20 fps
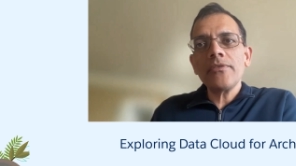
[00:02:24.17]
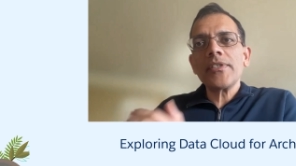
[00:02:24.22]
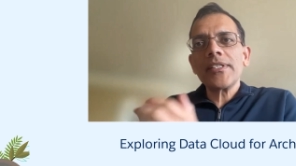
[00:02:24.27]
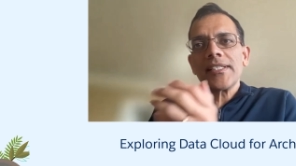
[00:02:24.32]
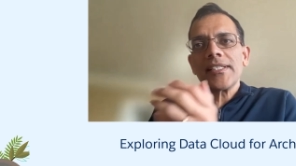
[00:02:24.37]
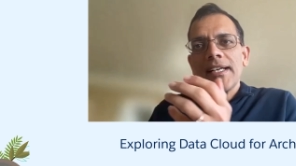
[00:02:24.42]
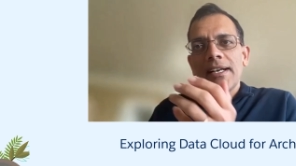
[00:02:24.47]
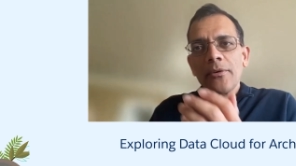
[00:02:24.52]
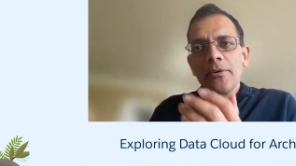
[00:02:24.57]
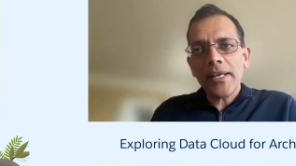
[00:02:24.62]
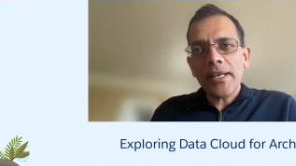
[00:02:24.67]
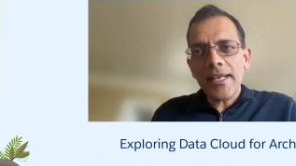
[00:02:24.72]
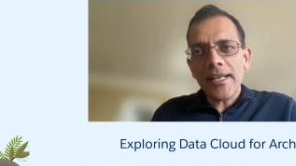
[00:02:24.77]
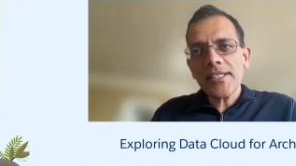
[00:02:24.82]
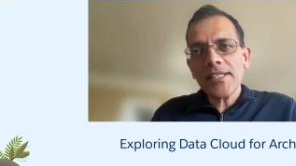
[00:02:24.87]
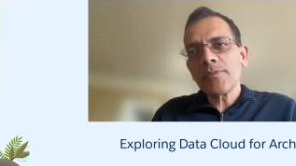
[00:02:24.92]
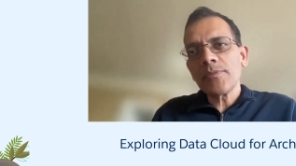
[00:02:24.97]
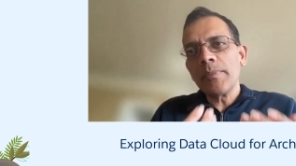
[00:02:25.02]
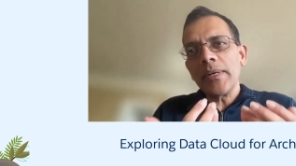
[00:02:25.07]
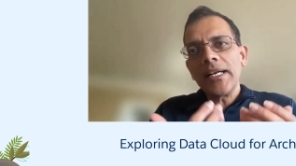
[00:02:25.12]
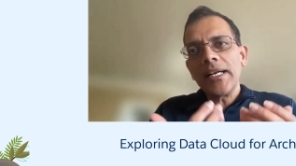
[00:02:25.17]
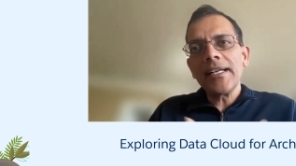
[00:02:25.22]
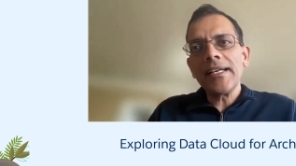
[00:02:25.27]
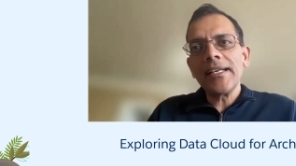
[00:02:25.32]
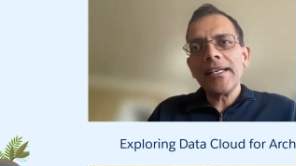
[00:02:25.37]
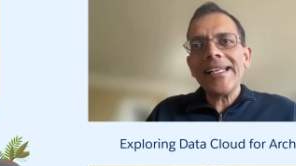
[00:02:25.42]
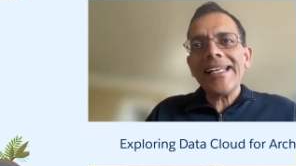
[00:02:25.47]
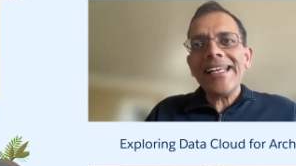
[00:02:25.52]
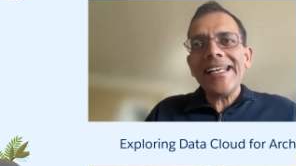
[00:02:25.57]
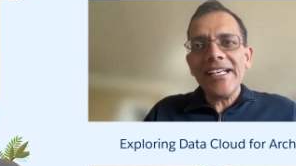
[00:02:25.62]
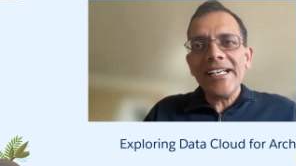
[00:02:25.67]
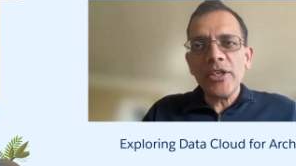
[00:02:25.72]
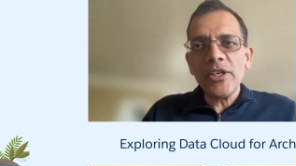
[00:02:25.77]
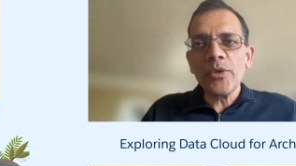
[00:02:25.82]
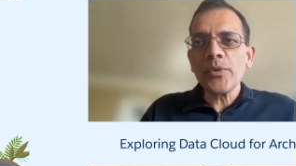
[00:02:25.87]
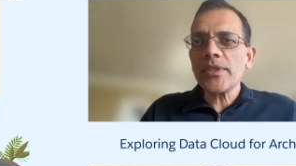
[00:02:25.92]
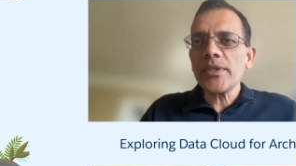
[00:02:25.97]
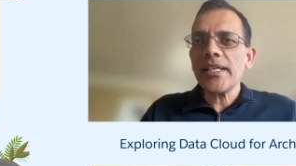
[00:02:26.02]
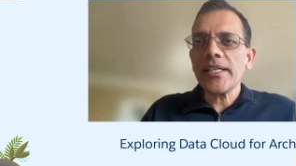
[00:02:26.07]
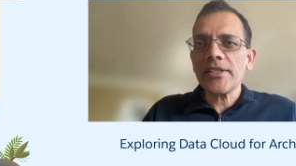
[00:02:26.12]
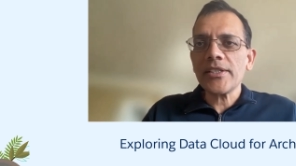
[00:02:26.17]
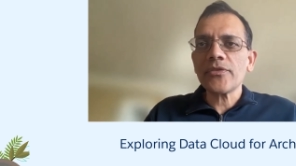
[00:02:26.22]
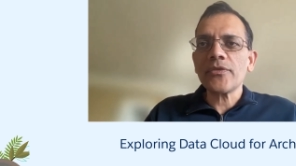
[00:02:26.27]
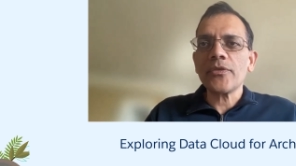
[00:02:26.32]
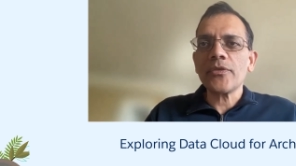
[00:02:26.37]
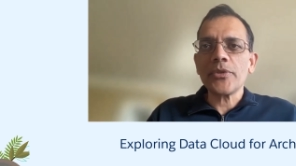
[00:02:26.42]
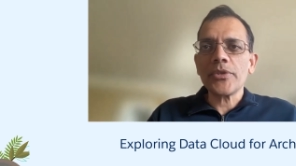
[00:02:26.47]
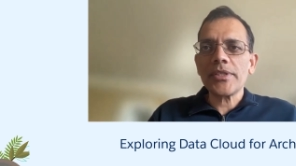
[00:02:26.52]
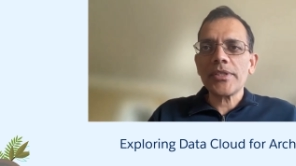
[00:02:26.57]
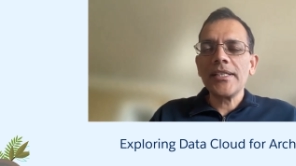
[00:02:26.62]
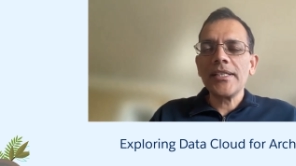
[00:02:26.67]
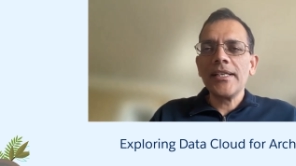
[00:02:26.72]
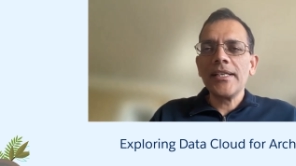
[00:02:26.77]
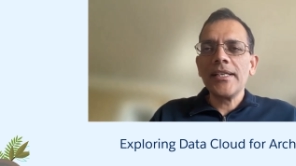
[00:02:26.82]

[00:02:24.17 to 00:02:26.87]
We said, okay, let's build it into Salesforce.